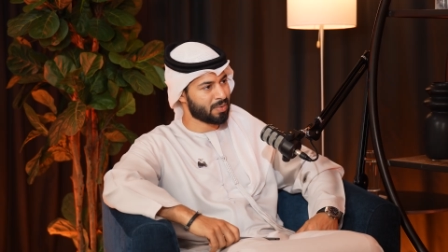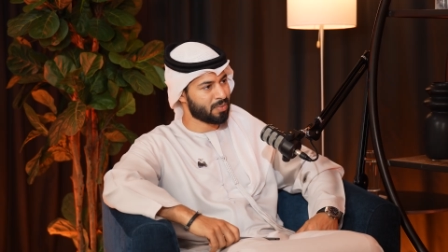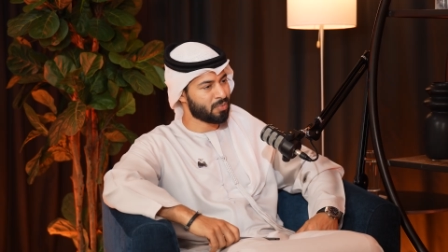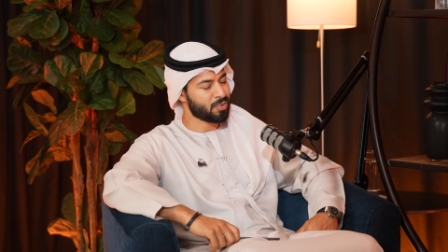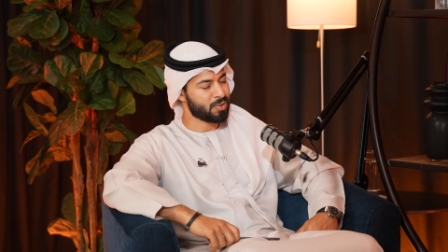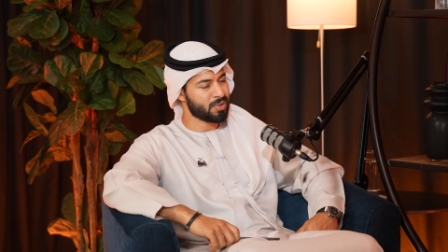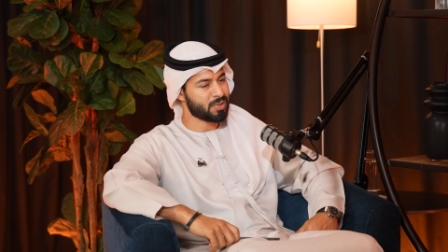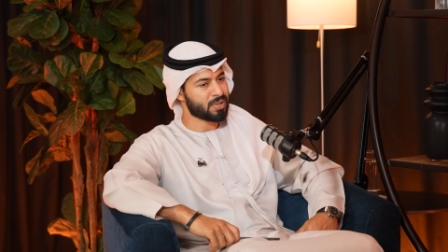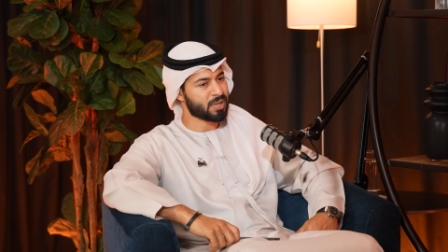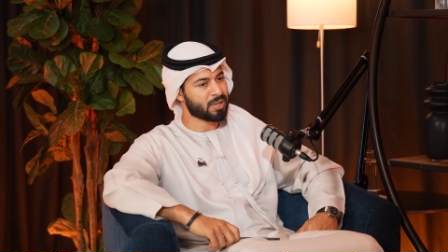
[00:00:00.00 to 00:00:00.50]

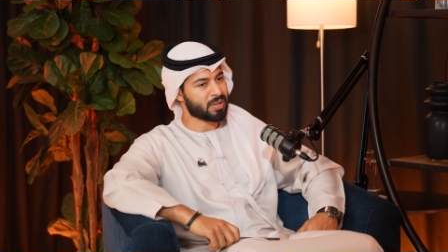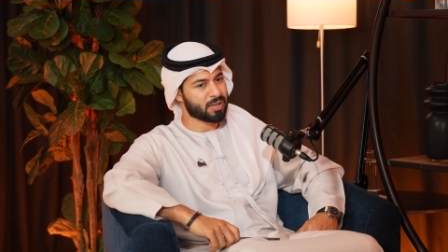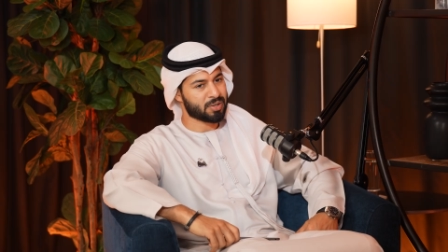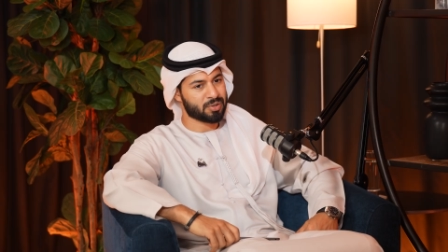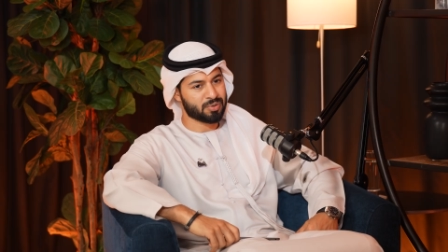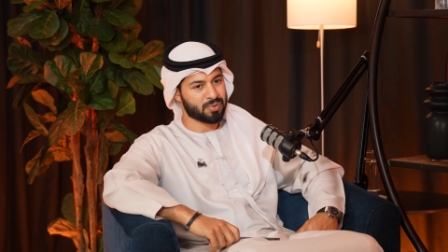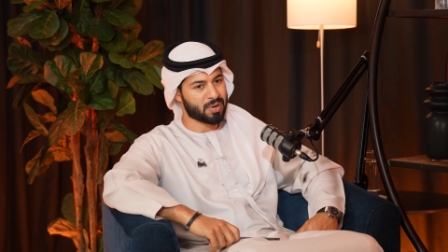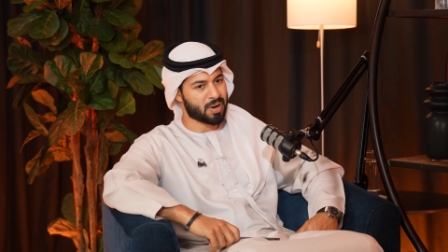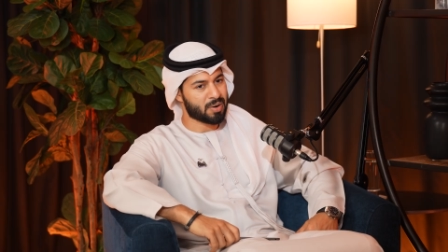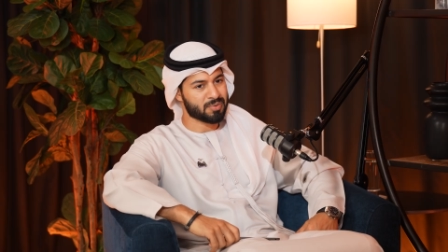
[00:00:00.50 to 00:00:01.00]
Would you say like
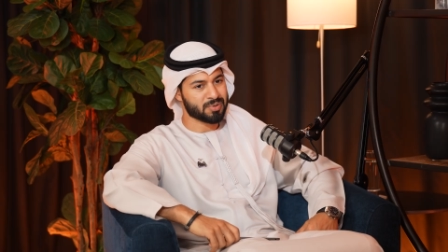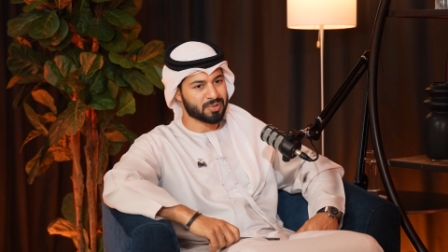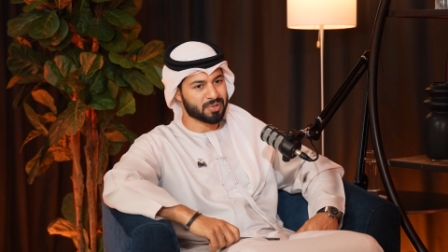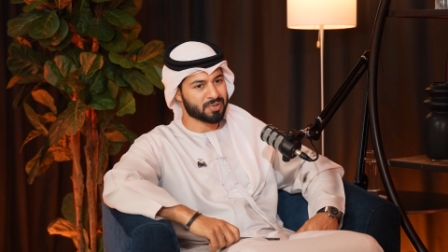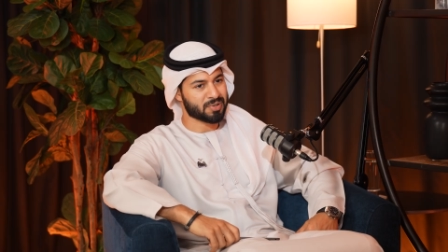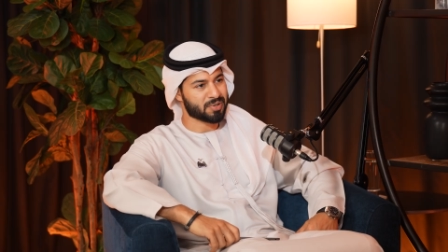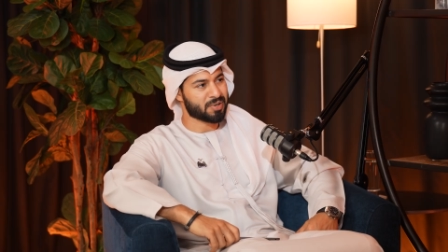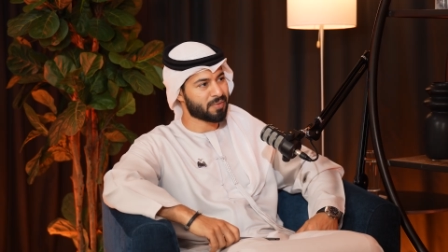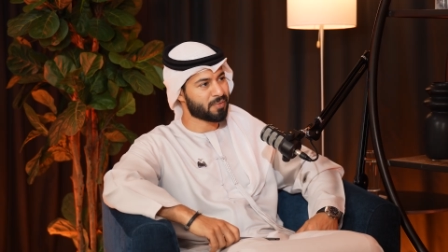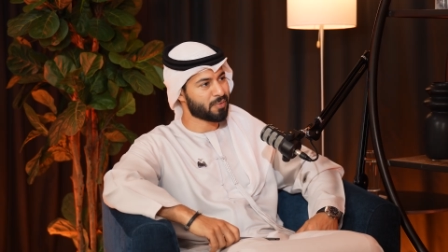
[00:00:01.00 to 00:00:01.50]
2 hours
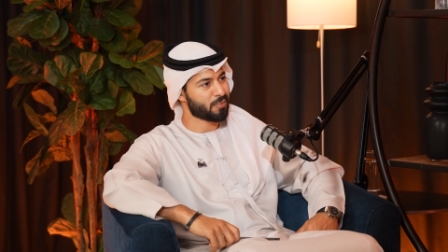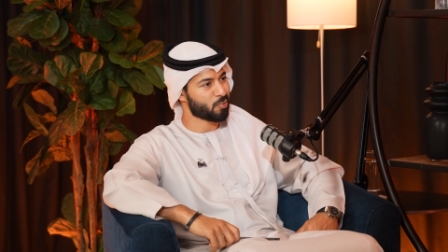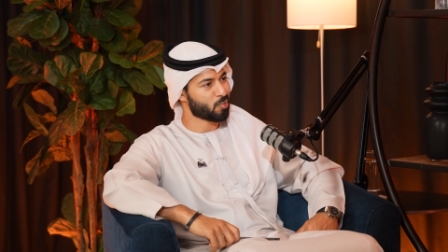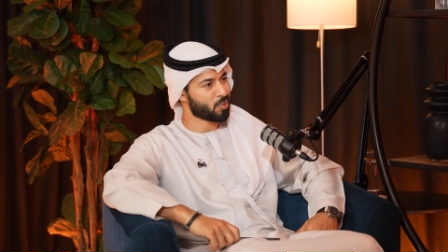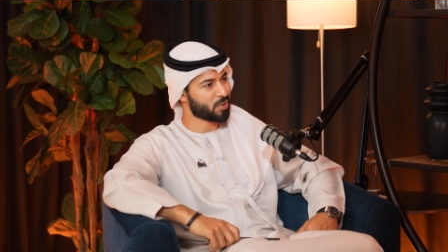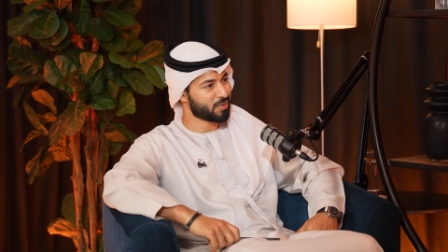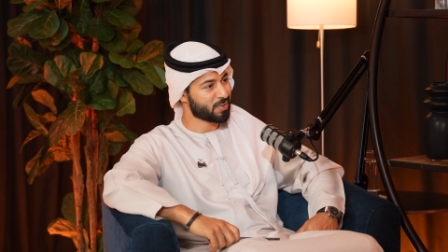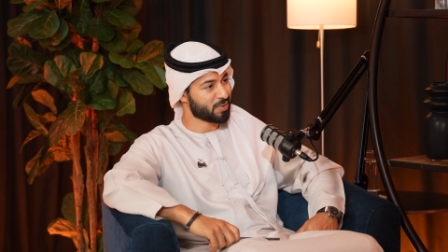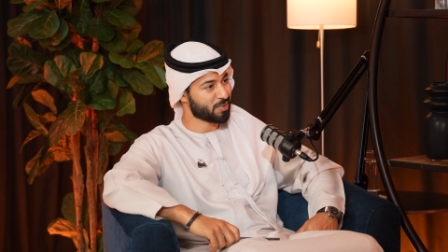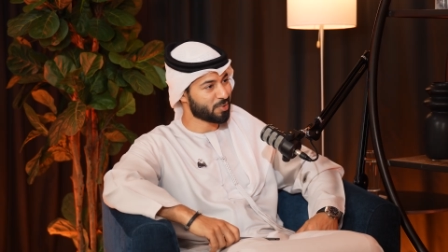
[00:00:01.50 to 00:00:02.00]
is enough of
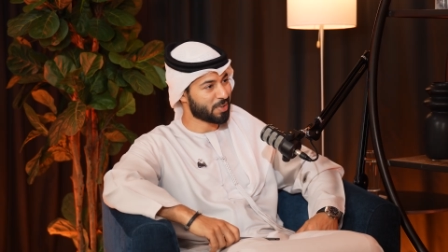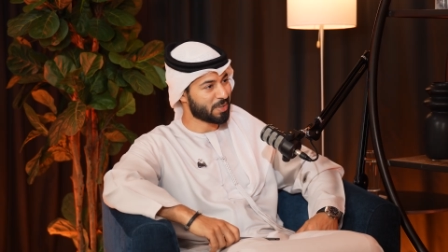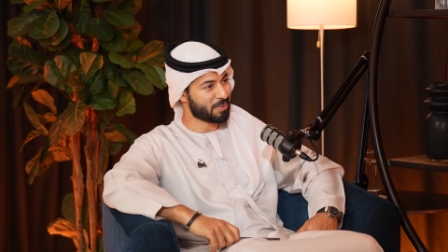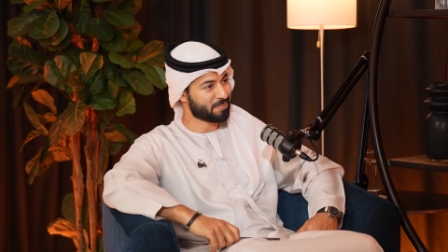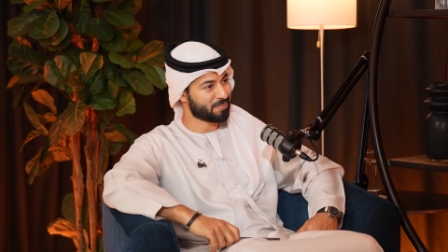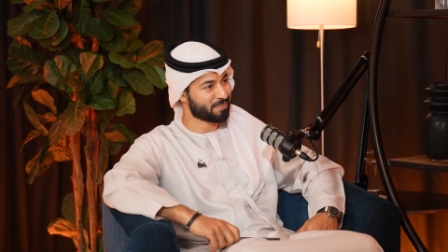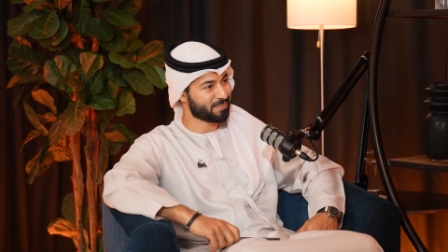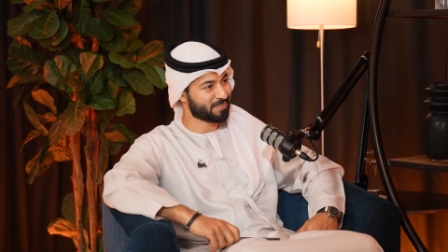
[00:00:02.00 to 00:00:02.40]
quality time?